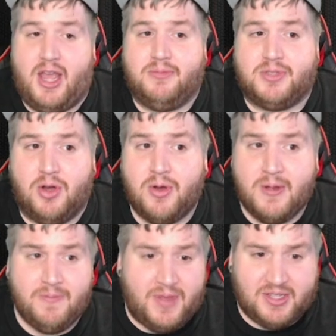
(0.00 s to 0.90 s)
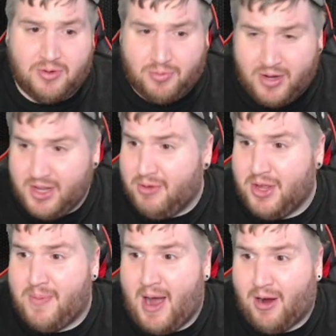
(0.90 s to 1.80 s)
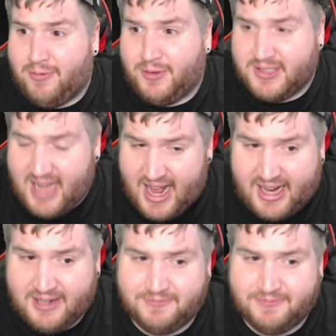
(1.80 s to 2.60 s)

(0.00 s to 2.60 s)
So it's a really, really powerful deck,